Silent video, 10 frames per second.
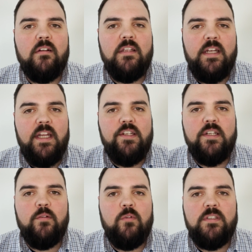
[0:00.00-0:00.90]

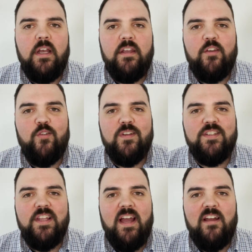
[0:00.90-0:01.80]
clinician will tell you is
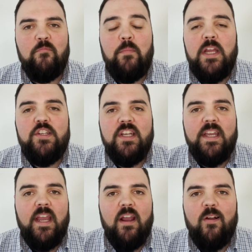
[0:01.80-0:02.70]
that patient
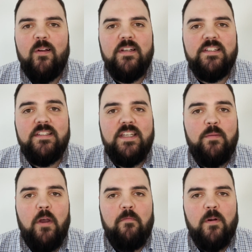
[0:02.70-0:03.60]
care is a team
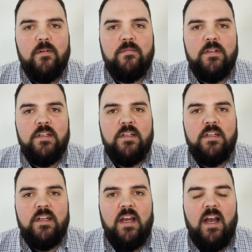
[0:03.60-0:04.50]
effort.
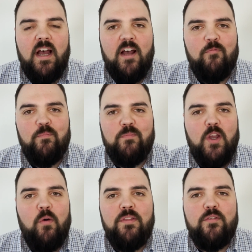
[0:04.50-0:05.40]

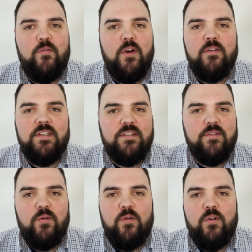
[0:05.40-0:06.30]
Going through nursing
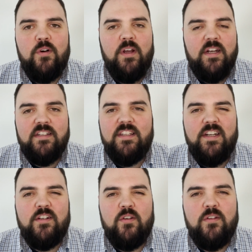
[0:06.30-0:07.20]
school and
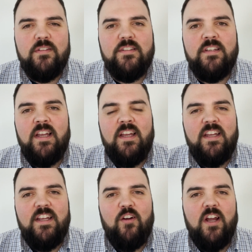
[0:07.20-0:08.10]
clinicals,
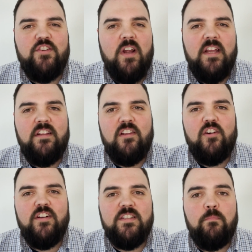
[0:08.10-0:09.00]
I tried to
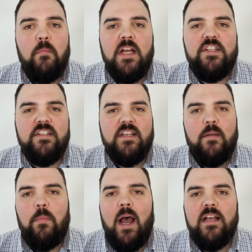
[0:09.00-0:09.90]
learn as much as I
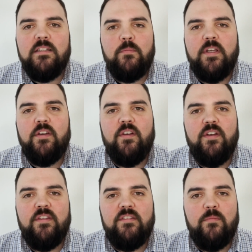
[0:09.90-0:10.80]
possibly
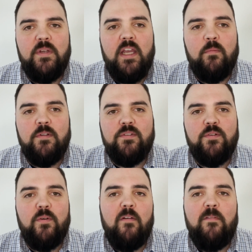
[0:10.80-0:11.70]
could to be able
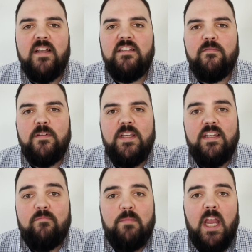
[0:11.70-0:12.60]
to
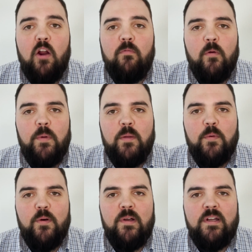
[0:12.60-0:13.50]
effectively care for
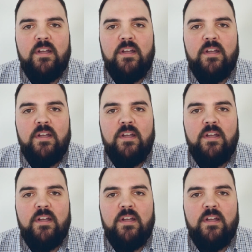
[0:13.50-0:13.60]
people.